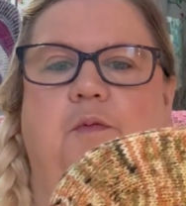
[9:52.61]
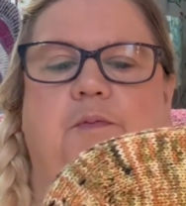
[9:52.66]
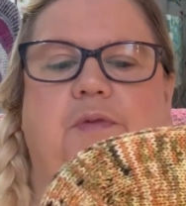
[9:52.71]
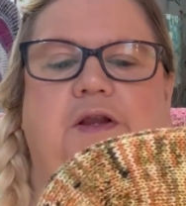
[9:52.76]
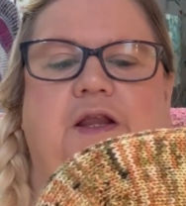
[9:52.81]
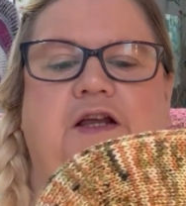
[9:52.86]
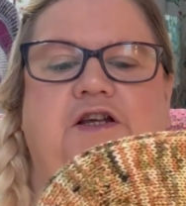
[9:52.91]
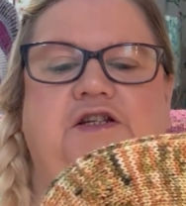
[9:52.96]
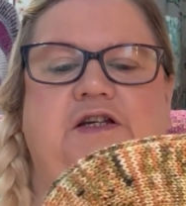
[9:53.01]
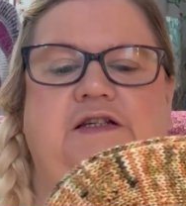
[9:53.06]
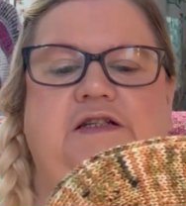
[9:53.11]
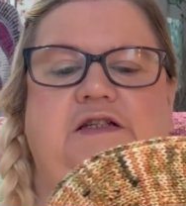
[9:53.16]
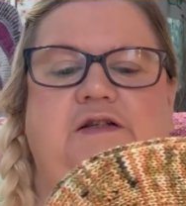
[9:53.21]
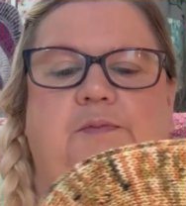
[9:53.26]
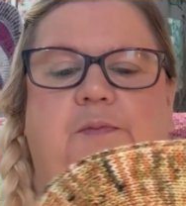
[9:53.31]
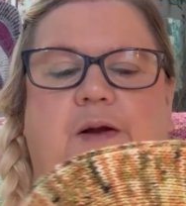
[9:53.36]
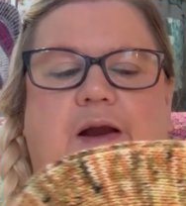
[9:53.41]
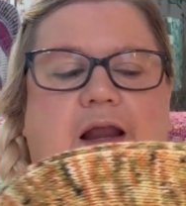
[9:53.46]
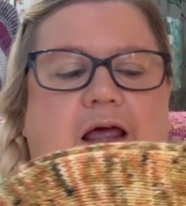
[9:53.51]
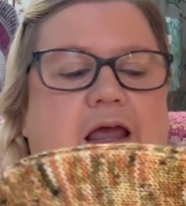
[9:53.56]
But they're just a
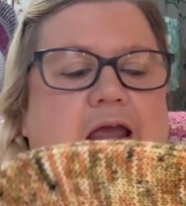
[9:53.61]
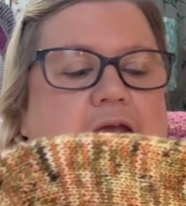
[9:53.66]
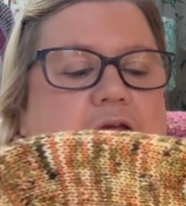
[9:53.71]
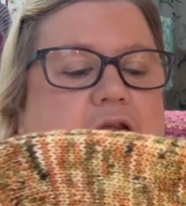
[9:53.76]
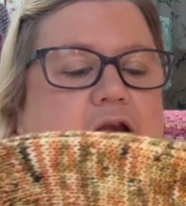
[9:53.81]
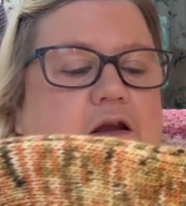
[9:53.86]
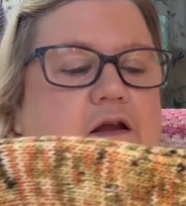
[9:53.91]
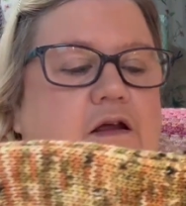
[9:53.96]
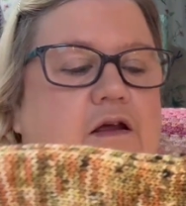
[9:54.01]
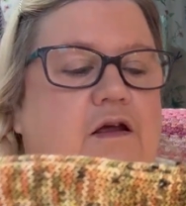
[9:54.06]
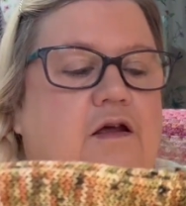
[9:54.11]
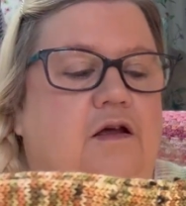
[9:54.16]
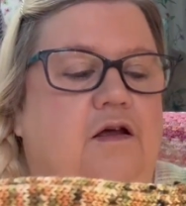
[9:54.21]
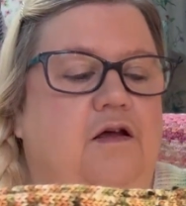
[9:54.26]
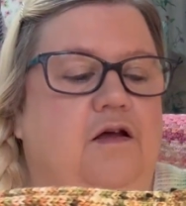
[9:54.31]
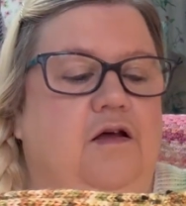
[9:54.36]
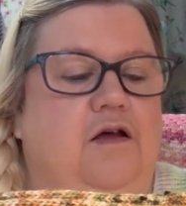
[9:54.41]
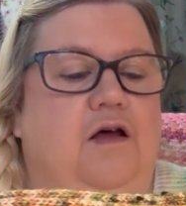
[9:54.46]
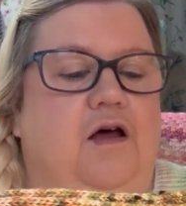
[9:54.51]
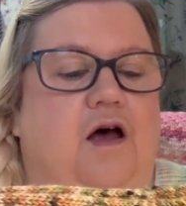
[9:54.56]
plain
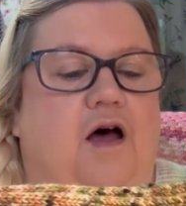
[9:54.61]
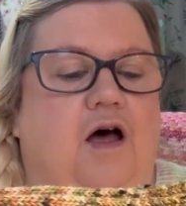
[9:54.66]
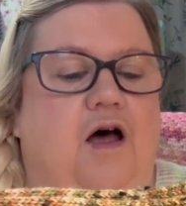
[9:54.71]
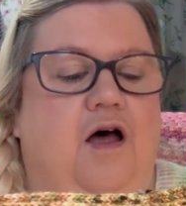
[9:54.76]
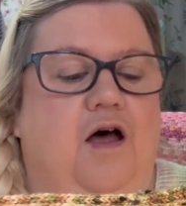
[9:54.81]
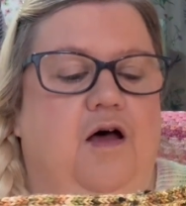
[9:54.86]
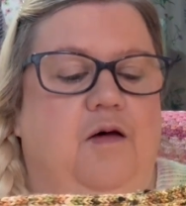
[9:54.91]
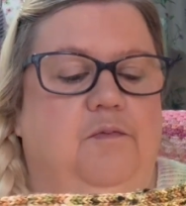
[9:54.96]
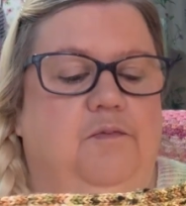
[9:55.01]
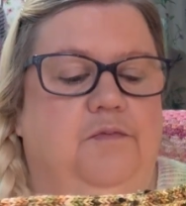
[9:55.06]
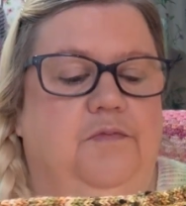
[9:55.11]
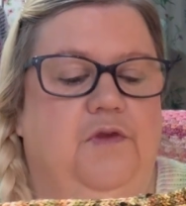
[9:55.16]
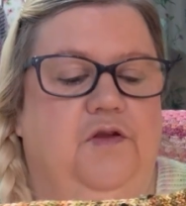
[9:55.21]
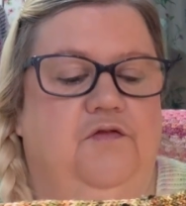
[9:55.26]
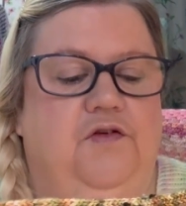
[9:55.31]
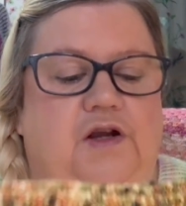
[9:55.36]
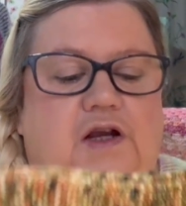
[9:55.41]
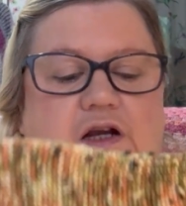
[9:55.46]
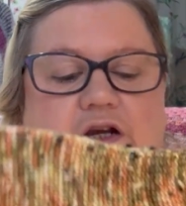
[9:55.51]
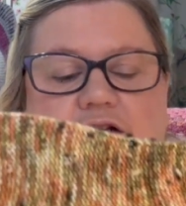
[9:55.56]

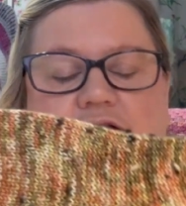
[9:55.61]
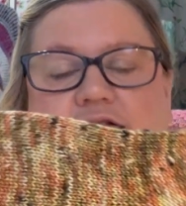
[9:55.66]
vanilla